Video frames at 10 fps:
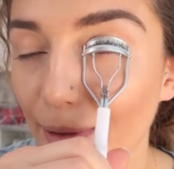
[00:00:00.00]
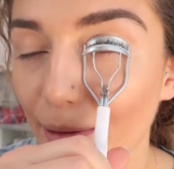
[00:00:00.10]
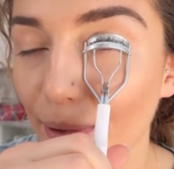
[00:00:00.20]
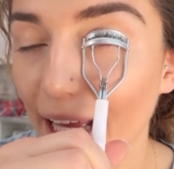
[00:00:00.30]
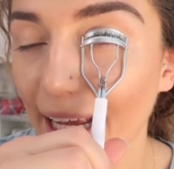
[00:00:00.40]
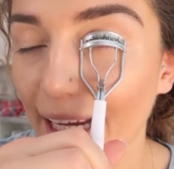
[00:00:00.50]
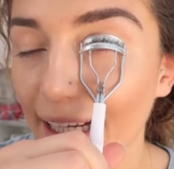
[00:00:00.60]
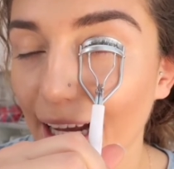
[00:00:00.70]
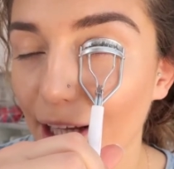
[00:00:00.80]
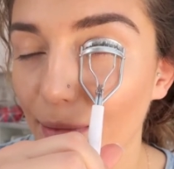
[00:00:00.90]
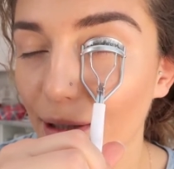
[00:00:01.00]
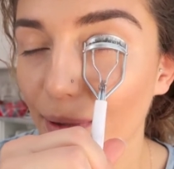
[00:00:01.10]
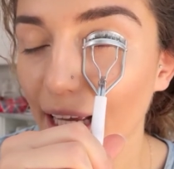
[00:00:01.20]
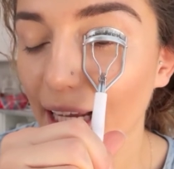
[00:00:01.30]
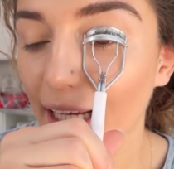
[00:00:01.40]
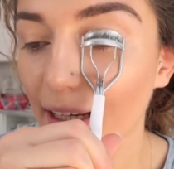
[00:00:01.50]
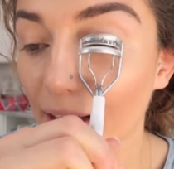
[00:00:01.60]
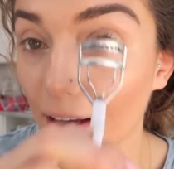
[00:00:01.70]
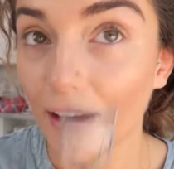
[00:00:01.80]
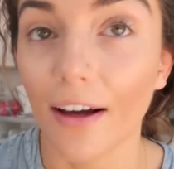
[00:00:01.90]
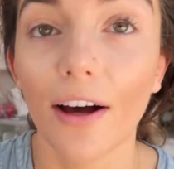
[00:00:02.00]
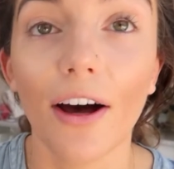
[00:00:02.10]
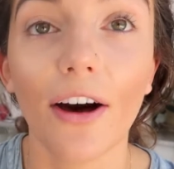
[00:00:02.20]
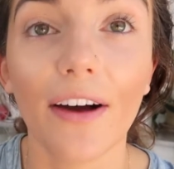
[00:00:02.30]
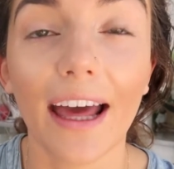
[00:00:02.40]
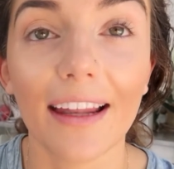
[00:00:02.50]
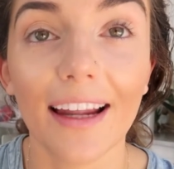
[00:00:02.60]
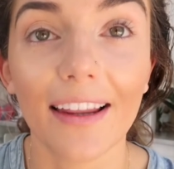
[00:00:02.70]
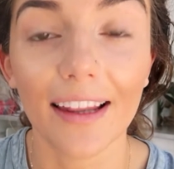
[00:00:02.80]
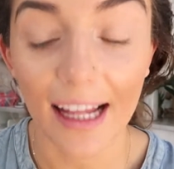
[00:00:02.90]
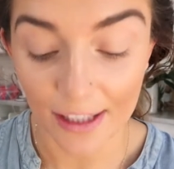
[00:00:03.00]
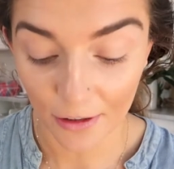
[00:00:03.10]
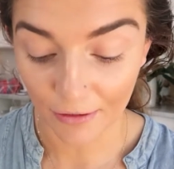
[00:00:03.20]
in pain, I'm in pain. Okay, now that that's